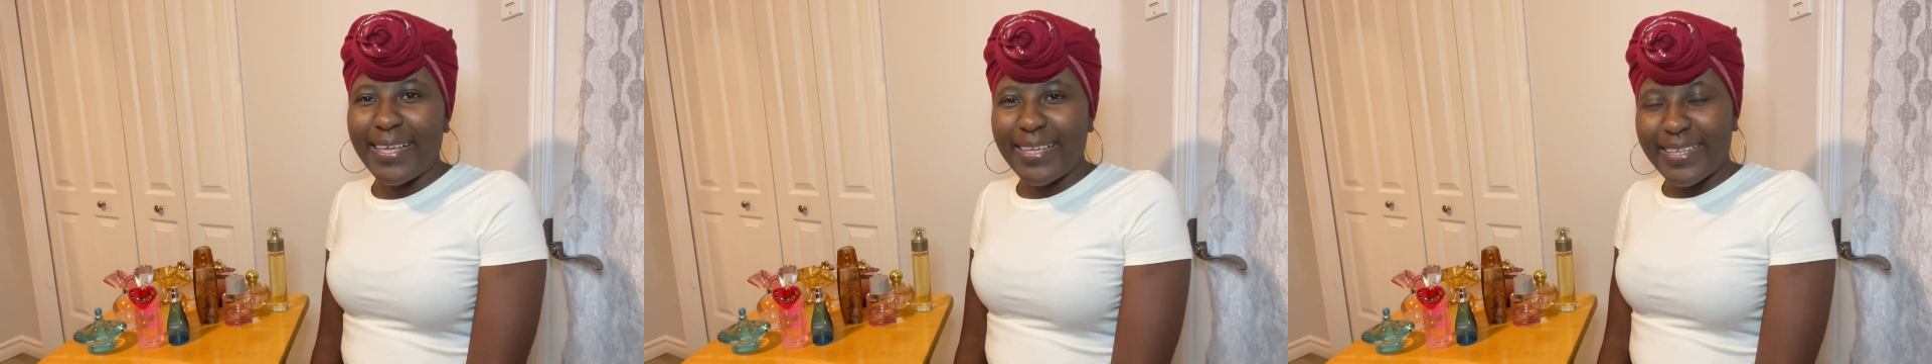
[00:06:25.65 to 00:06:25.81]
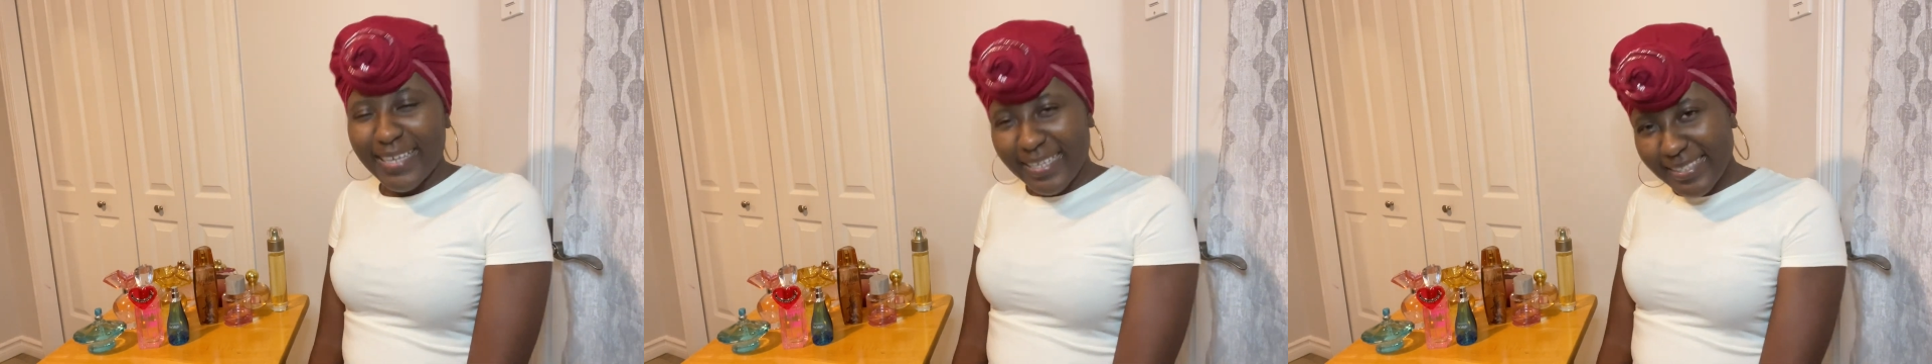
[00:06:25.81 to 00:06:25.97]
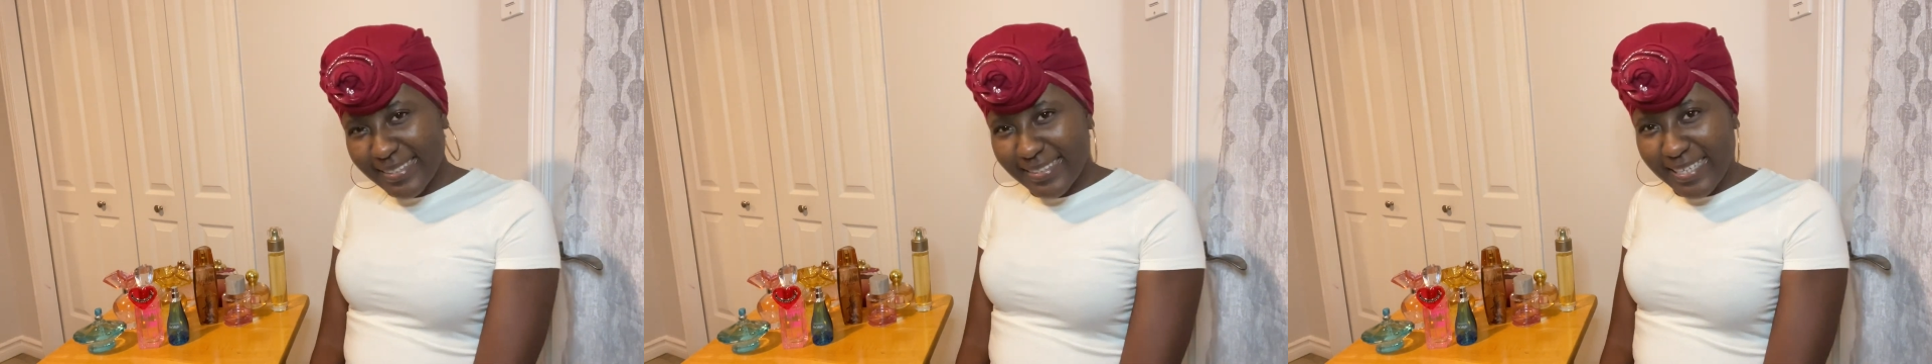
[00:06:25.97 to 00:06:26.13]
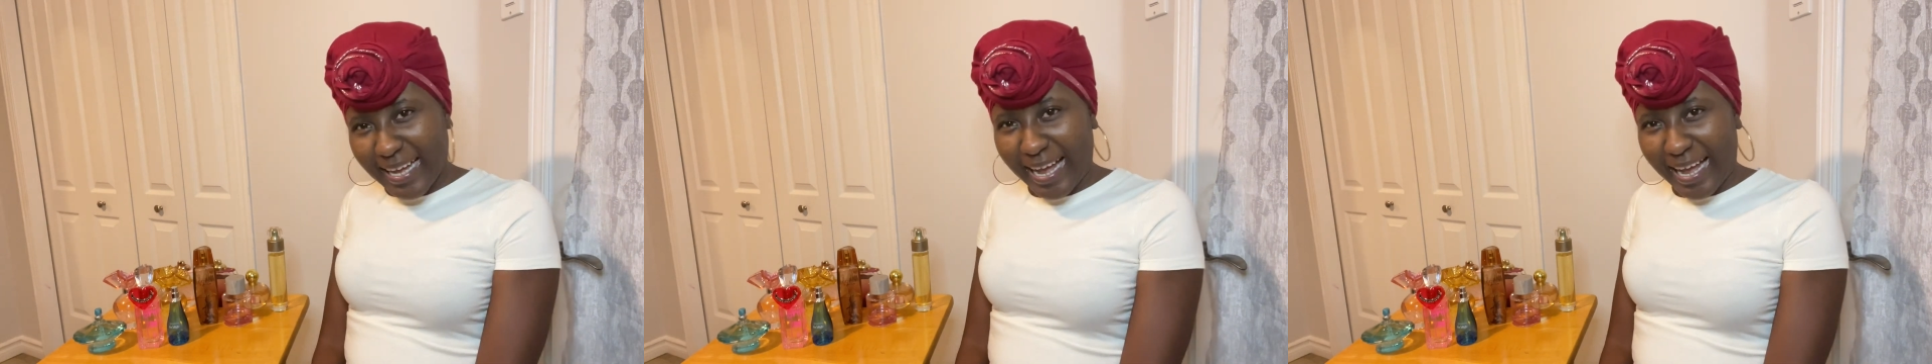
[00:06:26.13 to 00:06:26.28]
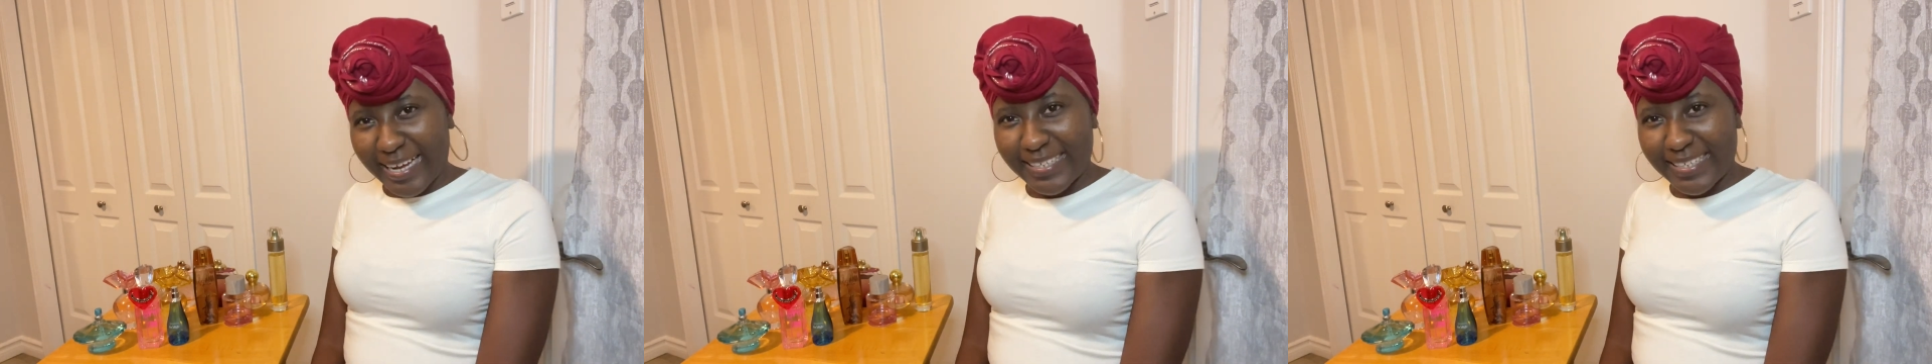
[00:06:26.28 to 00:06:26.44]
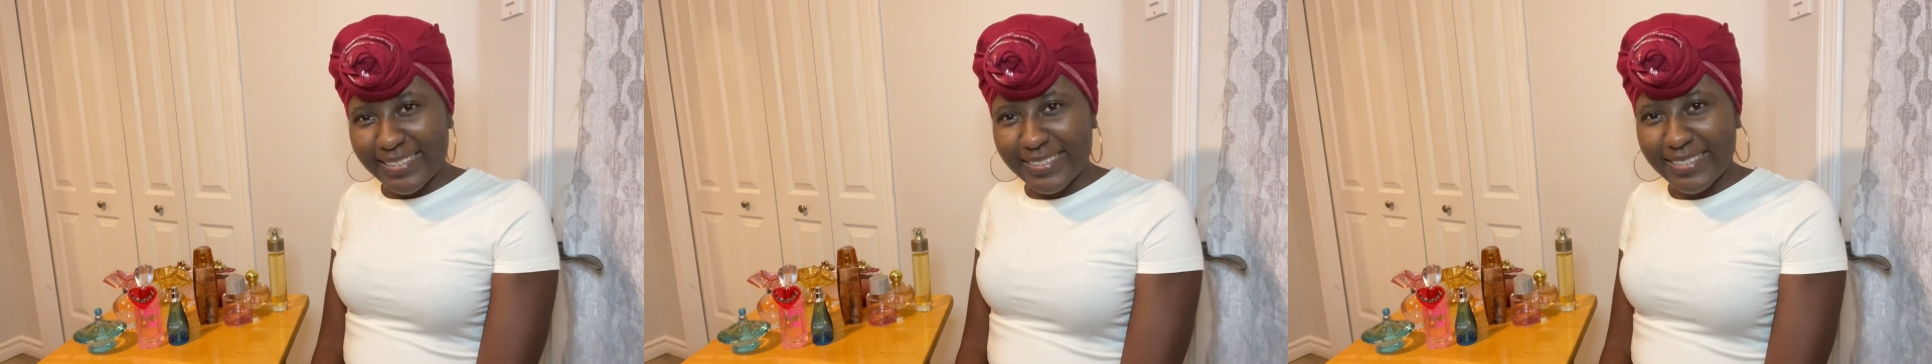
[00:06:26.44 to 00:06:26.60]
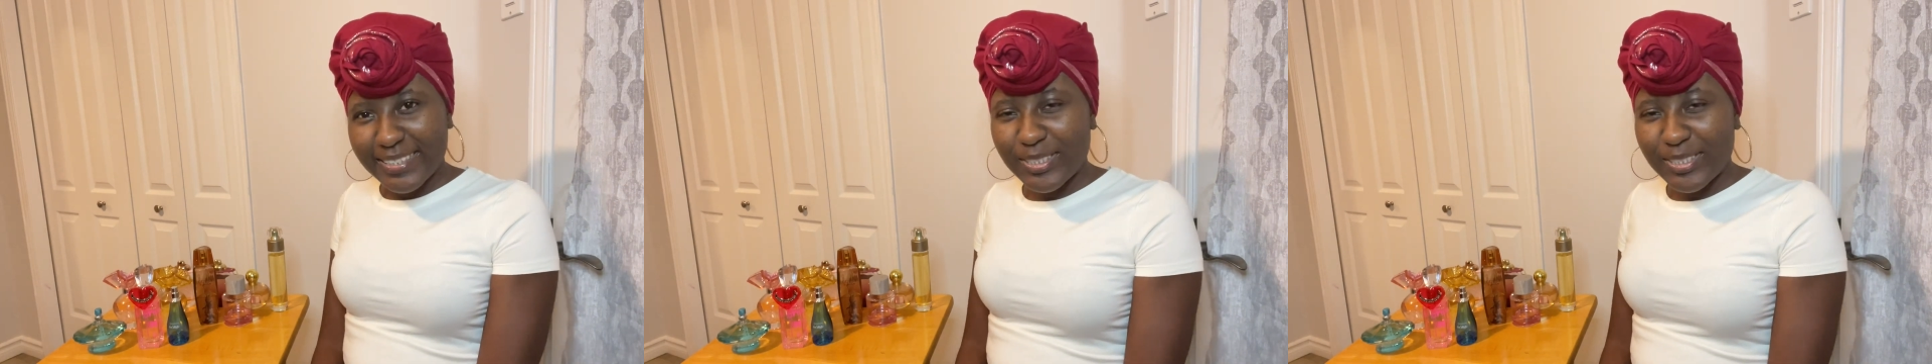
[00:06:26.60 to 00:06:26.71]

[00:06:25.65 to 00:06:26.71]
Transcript: yes, guys.